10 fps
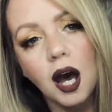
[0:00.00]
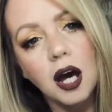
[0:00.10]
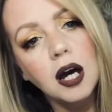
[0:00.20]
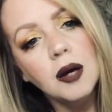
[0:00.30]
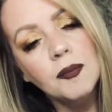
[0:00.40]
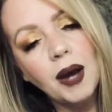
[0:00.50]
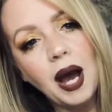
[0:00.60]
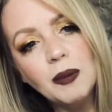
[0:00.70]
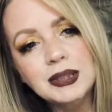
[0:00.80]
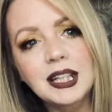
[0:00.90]
I
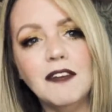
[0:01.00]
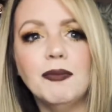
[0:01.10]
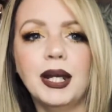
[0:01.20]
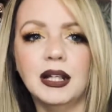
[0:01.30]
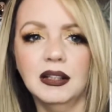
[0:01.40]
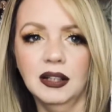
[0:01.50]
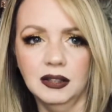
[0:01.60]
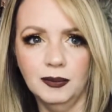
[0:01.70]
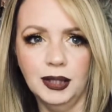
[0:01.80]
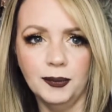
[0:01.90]
would say I've made a
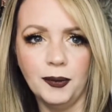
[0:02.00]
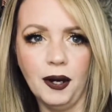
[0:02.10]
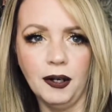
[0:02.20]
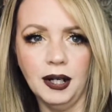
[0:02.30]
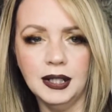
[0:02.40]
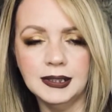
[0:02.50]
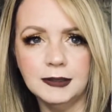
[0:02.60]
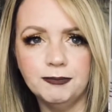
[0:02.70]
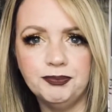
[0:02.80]
little bit of progress,